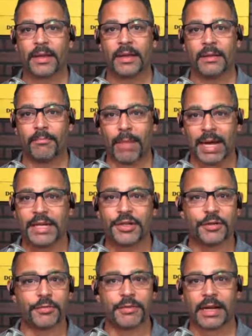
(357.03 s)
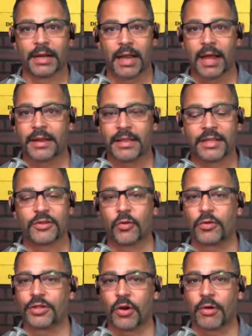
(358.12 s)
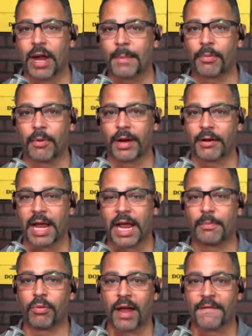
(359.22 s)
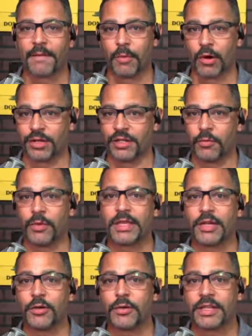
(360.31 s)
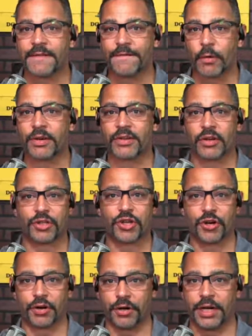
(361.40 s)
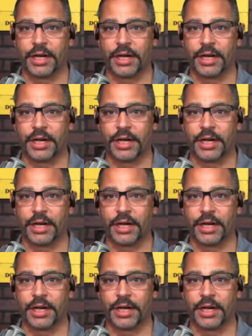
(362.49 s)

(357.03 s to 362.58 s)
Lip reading: mind you that a lot of these stores don't operate on high profit margins. What they do is they focus on churn. In